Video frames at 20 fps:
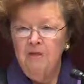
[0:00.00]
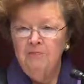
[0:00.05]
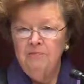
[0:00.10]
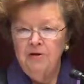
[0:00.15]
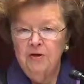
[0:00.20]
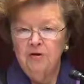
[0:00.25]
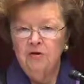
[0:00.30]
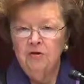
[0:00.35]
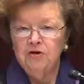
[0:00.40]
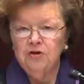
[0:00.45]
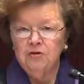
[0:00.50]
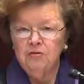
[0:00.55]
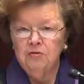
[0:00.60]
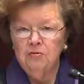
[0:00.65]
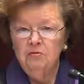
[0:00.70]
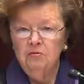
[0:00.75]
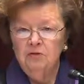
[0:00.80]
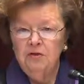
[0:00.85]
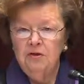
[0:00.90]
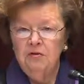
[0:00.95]
because
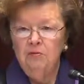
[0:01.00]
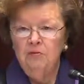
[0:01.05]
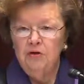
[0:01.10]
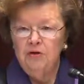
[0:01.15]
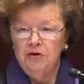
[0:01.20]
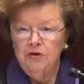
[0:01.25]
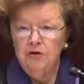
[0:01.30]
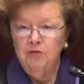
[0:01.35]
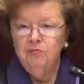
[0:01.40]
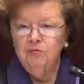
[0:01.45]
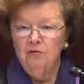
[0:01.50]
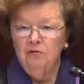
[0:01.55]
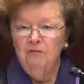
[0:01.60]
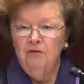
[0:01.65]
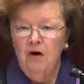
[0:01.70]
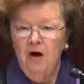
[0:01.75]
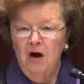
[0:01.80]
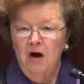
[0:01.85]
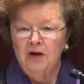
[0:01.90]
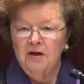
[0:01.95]
truly what you
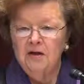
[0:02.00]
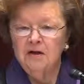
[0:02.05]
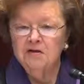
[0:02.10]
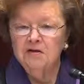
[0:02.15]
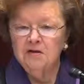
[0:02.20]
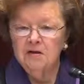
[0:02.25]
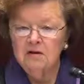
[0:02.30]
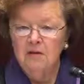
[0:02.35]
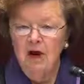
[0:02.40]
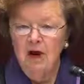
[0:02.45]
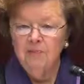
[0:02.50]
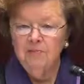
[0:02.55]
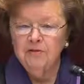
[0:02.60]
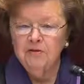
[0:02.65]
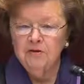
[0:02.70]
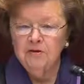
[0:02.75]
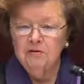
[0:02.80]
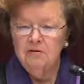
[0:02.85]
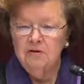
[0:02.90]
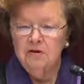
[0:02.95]
provide is the
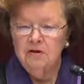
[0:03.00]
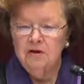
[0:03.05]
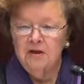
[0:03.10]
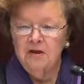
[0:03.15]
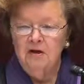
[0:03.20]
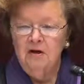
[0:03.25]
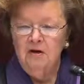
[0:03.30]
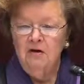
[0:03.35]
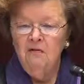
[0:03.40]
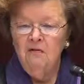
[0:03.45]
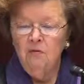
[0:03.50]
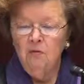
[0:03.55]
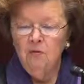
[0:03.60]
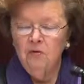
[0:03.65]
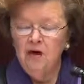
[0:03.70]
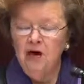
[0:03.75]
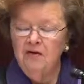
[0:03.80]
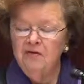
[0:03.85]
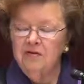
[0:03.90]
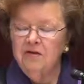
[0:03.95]
opportunity for
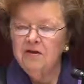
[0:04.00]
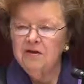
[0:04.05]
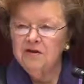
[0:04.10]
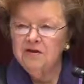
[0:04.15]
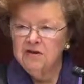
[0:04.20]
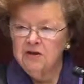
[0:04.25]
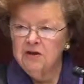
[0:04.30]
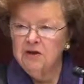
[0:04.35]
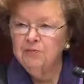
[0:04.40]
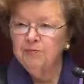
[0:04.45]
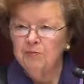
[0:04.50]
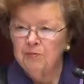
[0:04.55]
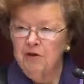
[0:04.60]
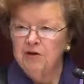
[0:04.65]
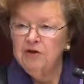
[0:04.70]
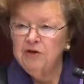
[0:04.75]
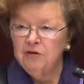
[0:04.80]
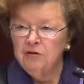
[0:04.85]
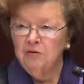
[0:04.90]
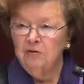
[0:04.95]
what I think is
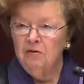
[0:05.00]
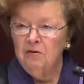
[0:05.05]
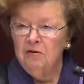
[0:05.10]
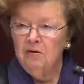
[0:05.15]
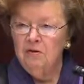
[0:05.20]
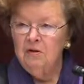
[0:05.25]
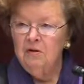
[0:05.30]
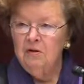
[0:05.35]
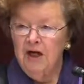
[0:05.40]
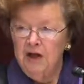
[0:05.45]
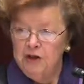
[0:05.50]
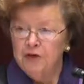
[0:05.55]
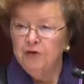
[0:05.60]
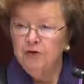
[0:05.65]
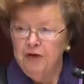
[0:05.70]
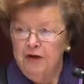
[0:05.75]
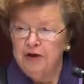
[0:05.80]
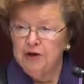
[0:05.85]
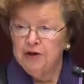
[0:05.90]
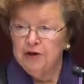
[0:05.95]
inspirational
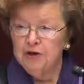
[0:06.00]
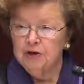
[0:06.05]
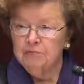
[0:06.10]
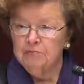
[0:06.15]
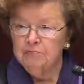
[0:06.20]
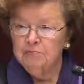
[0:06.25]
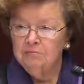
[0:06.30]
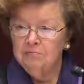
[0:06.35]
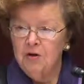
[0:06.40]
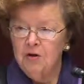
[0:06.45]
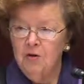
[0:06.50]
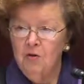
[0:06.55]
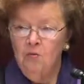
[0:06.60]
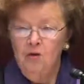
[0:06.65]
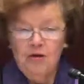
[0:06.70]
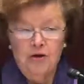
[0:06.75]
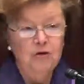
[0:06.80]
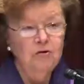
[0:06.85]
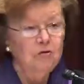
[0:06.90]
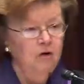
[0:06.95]
education.
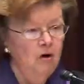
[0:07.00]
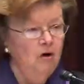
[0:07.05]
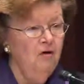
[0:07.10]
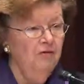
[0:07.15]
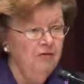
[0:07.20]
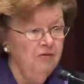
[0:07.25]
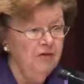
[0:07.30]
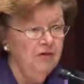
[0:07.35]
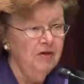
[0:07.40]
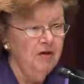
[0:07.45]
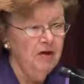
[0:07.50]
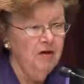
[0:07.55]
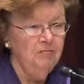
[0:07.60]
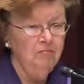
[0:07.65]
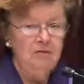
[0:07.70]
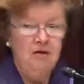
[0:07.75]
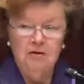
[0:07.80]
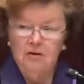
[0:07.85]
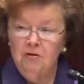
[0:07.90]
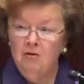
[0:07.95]
When you go over there,
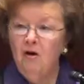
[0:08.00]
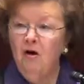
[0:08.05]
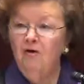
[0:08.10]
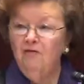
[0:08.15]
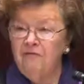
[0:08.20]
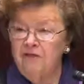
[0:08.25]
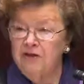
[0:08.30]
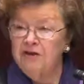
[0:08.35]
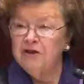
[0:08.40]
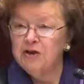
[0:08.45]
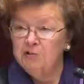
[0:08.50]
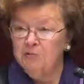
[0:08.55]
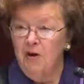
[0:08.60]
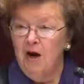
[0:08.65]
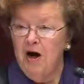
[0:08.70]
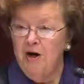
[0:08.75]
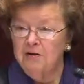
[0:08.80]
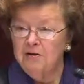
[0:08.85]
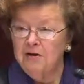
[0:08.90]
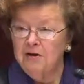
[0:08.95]
you're often
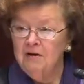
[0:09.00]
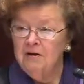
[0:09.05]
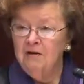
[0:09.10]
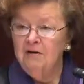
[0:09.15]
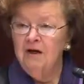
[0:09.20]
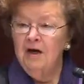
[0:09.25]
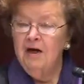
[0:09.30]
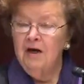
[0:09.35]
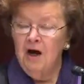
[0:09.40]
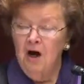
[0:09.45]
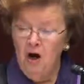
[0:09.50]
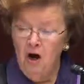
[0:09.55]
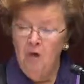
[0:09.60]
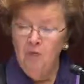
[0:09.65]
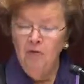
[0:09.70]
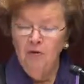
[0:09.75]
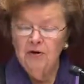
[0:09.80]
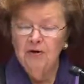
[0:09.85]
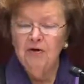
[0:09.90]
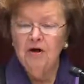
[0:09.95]
inspired. And I
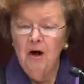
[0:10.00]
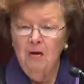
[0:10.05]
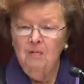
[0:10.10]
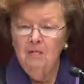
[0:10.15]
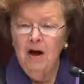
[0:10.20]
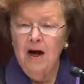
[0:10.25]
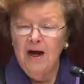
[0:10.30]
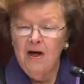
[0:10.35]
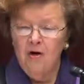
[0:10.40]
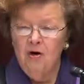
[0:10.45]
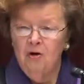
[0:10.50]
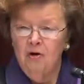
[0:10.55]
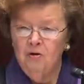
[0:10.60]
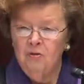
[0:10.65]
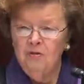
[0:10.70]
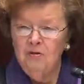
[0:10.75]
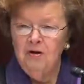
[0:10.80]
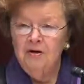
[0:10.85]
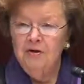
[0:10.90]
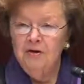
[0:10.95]
hope when you come back
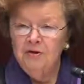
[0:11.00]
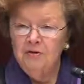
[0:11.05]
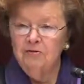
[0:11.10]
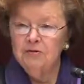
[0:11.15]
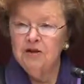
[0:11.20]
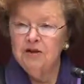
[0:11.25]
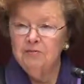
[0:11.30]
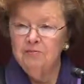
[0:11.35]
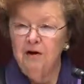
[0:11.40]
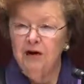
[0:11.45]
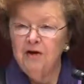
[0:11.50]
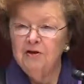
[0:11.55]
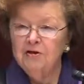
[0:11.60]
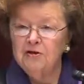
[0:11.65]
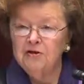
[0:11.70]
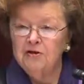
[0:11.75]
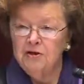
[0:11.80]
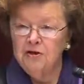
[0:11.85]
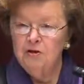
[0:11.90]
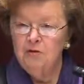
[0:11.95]
home, you're inspired
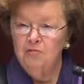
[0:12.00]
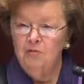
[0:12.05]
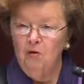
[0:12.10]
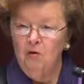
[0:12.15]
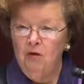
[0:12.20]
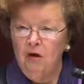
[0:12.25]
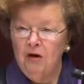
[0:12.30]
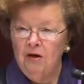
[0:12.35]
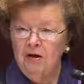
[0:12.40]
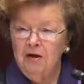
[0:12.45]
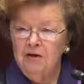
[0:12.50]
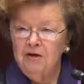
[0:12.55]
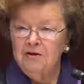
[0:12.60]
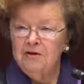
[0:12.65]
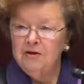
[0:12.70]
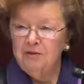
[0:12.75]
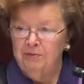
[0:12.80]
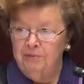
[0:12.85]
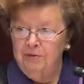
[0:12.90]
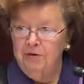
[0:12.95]
to do more,
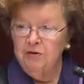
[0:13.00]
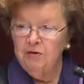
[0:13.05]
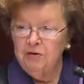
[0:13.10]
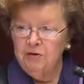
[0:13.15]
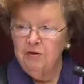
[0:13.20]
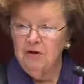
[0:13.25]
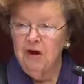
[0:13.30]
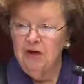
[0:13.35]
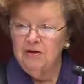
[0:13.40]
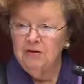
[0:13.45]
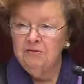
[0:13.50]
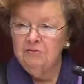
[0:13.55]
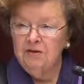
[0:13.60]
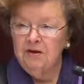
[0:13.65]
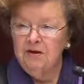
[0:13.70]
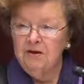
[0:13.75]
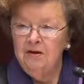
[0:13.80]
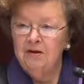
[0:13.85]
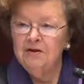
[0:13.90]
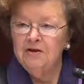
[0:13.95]
to build your
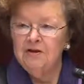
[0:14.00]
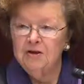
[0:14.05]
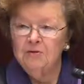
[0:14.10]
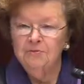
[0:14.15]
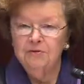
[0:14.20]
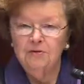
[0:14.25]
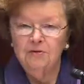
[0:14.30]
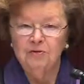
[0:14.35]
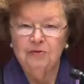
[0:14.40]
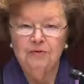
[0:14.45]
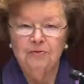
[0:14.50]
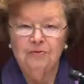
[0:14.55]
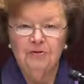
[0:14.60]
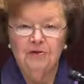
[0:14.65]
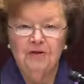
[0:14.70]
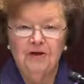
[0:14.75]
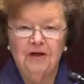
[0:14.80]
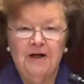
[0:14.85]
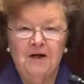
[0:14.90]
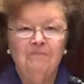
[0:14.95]
country and to build
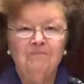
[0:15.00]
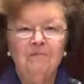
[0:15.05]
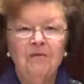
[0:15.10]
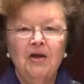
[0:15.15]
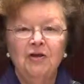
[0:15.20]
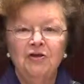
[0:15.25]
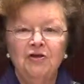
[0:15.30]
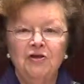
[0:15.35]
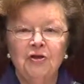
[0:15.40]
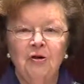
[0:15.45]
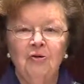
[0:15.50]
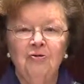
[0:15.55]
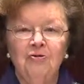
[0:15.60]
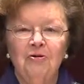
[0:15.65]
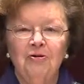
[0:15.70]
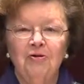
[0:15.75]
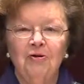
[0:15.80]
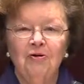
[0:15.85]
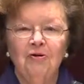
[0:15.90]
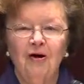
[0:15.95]
community. So
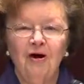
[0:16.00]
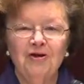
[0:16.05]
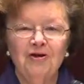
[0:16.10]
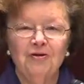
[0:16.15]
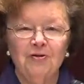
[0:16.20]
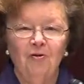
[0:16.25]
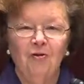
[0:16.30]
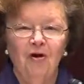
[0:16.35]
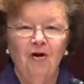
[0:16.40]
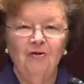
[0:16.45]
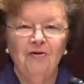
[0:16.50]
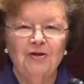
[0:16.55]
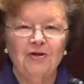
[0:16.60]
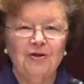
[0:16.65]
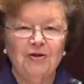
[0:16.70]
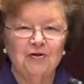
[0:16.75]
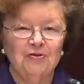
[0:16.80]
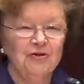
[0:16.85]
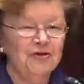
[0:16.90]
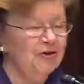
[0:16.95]
good luck to all
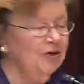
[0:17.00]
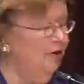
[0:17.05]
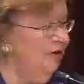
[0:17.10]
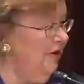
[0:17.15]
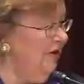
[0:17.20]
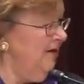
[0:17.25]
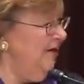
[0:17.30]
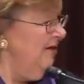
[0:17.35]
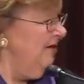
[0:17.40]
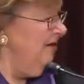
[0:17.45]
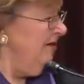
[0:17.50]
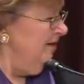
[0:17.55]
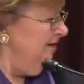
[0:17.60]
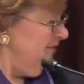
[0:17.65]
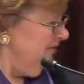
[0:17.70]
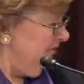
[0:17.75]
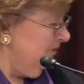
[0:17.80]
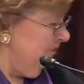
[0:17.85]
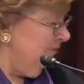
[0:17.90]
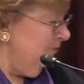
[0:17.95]
that you're doing,
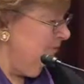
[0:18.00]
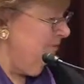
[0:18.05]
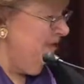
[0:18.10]
to the